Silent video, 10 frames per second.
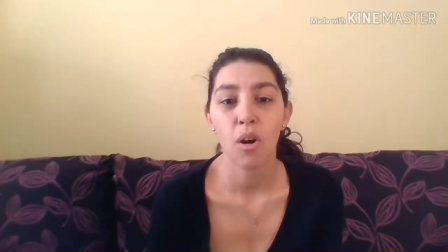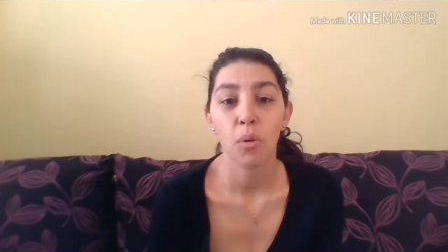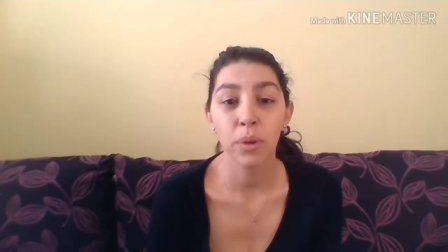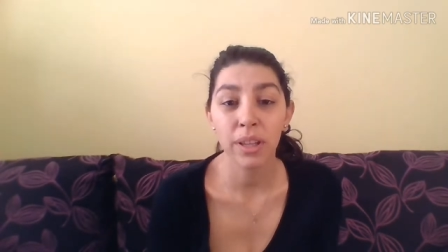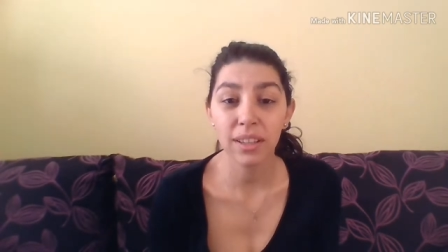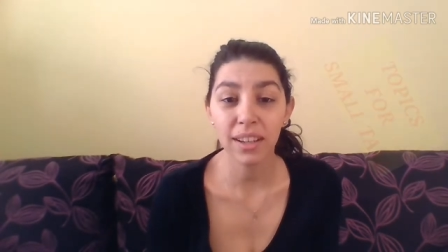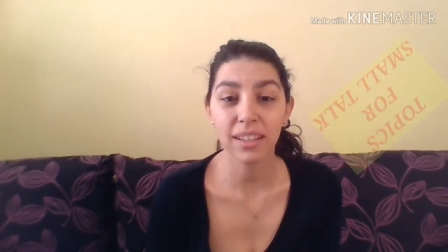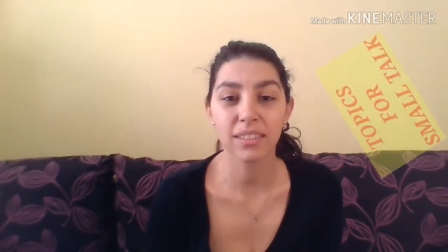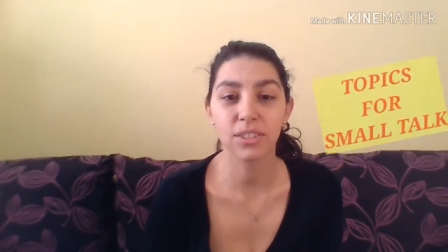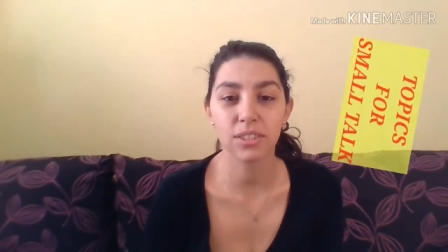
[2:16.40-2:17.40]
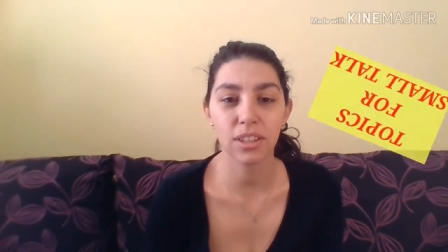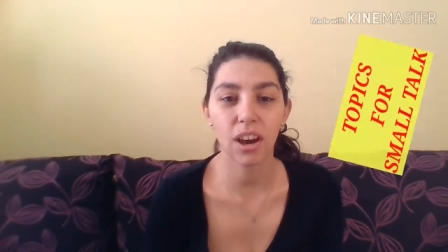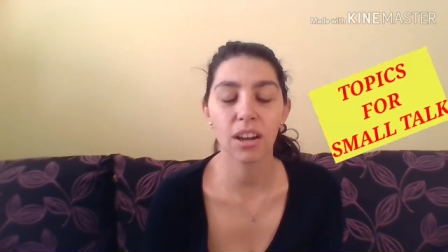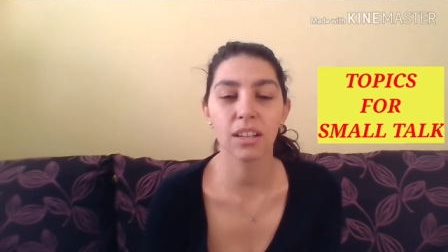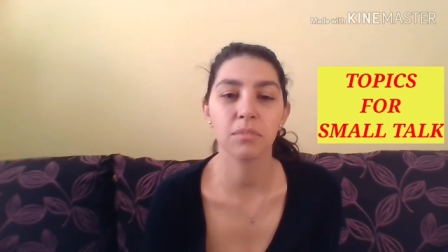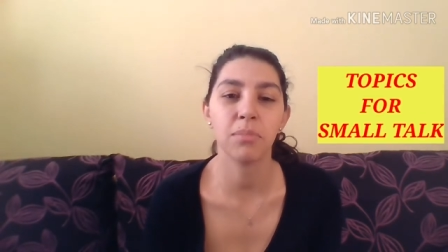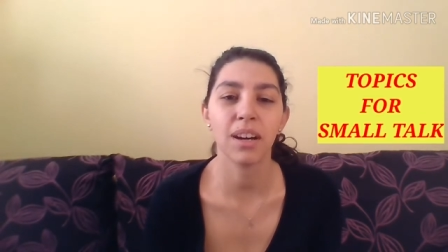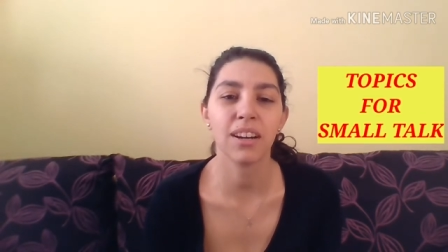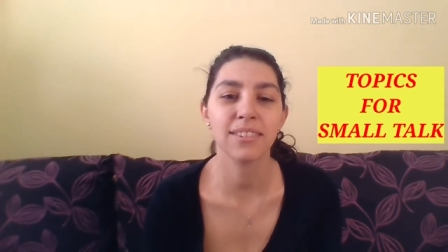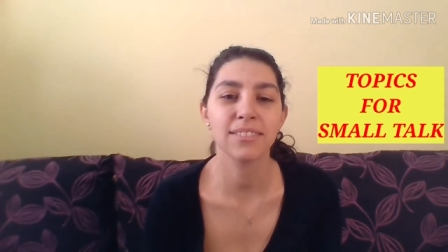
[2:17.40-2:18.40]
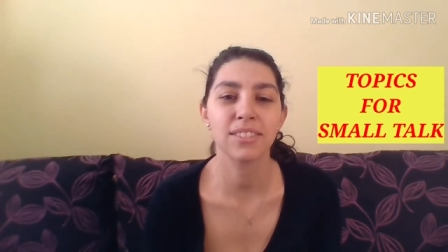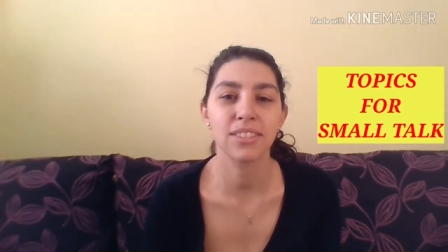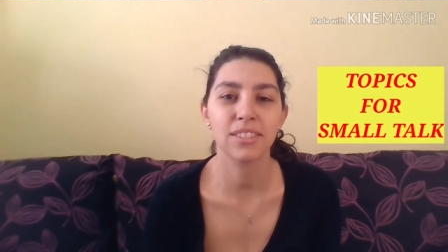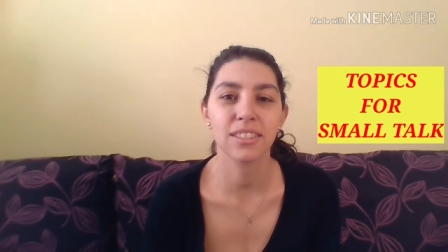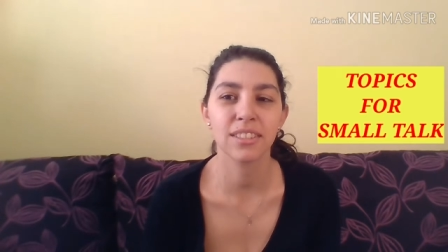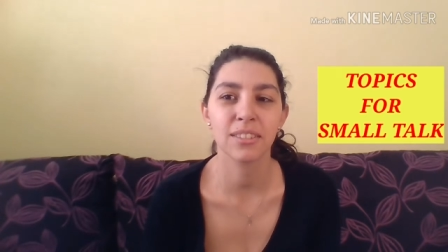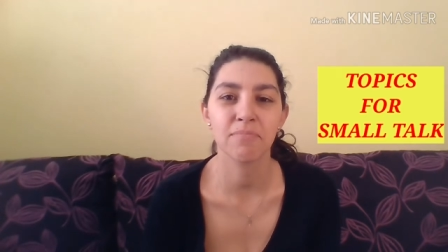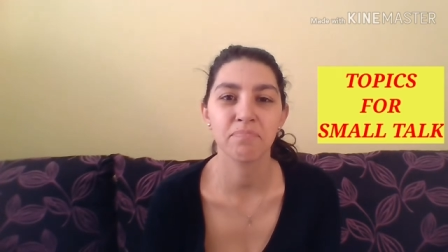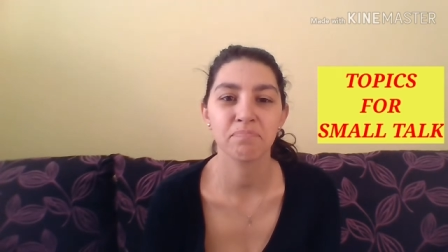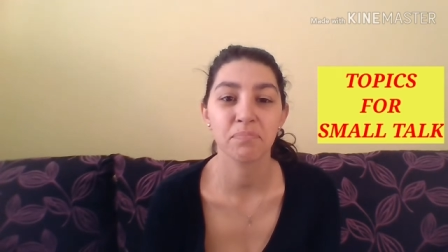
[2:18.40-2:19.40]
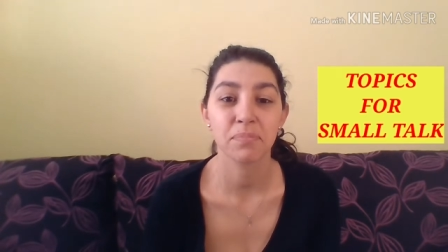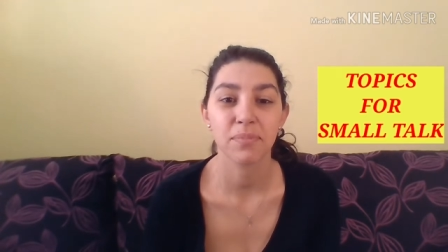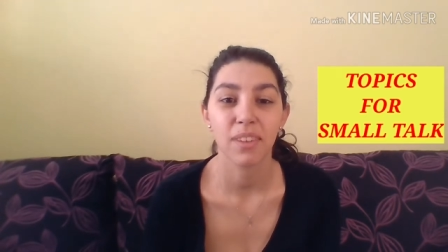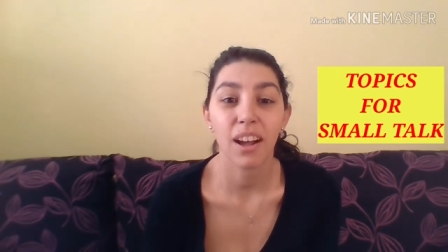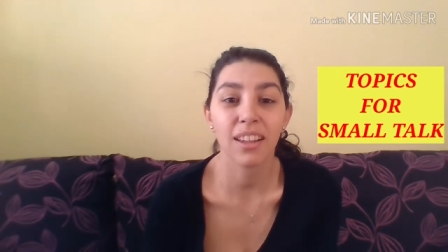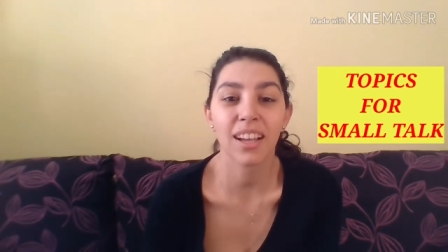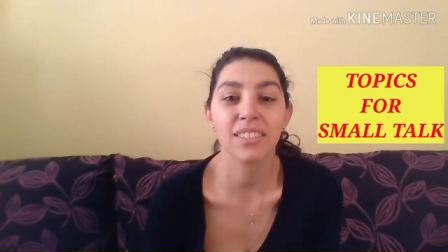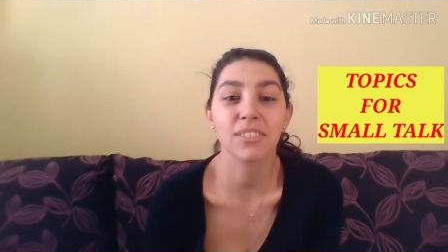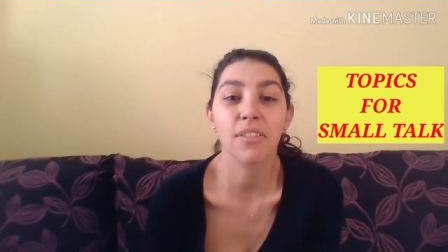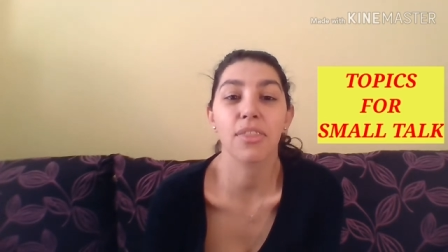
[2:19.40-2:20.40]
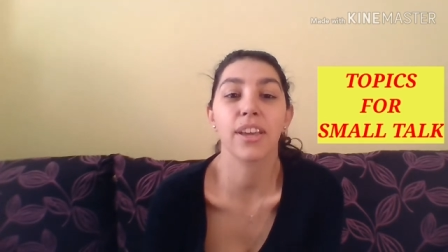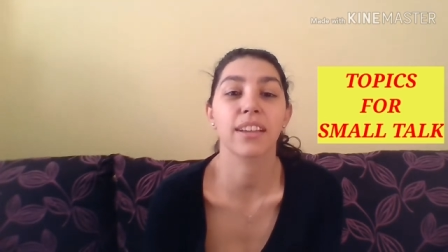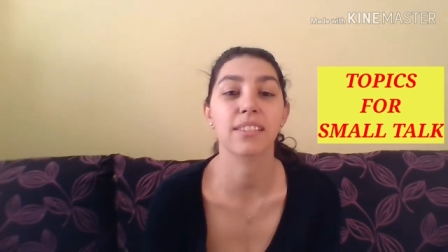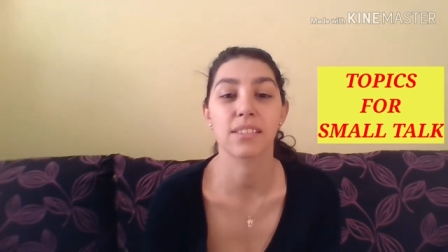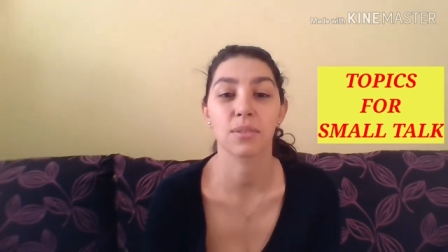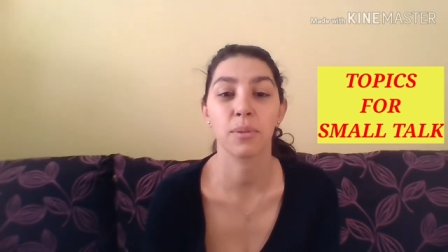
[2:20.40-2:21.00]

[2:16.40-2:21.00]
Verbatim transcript: We like to talk about a lot of things.